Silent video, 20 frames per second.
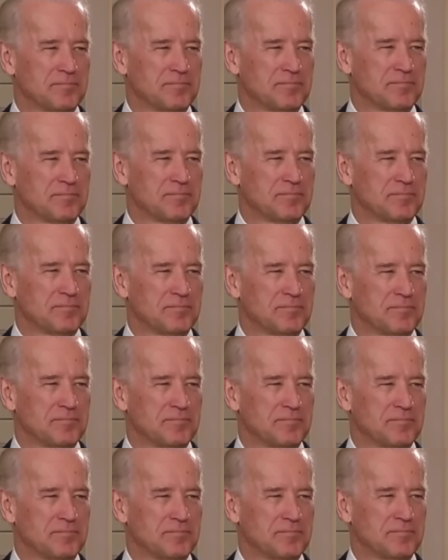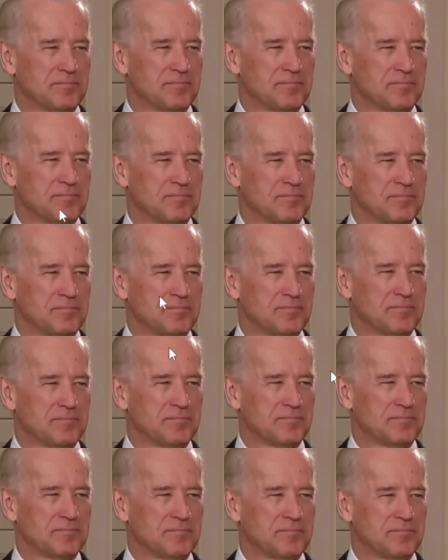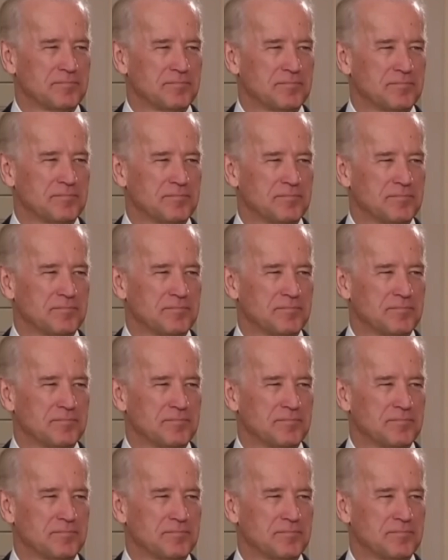(not speaking)